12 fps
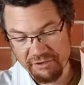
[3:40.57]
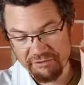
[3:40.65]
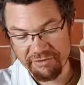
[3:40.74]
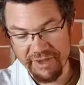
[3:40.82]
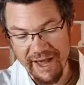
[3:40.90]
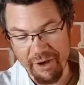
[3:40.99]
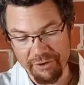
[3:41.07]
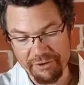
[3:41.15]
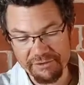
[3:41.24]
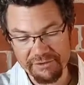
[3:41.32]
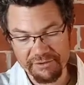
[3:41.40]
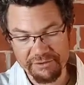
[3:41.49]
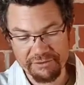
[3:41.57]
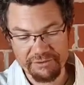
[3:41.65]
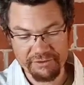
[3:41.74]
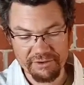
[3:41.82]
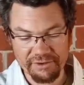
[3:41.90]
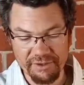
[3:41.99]
flowers.
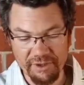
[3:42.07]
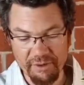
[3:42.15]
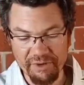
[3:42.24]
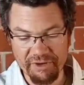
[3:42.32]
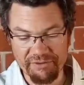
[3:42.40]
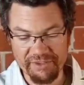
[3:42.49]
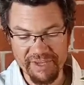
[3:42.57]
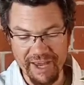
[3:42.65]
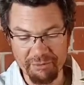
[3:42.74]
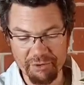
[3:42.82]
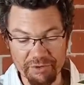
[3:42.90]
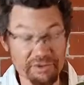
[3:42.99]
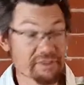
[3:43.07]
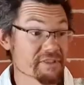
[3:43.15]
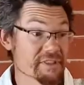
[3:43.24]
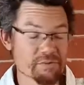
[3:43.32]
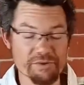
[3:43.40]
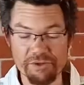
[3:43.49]
Just a bit of a sample, because
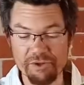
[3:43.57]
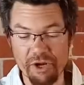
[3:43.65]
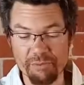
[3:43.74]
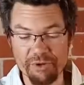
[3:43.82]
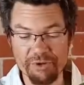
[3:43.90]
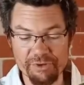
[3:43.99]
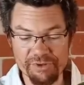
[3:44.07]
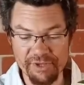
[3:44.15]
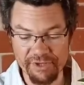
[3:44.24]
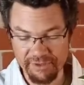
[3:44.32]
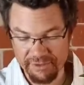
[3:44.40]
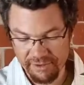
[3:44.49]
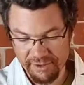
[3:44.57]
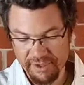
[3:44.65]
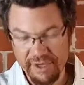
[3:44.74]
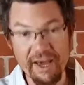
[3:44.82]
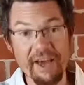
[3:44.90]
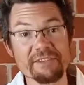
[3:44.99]
these ones are not
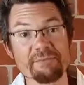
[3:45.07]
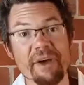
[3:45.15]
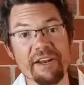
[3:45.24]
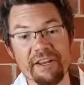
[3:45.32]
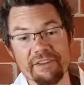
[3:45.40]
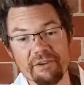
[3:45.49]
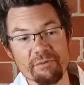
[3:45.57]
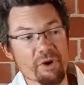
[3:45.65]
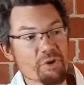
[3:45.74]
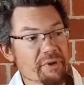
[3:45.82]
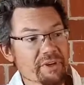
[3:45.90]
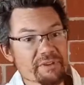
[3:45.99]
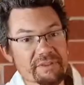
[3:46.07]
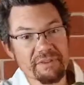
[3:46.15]
producing as many at the moment.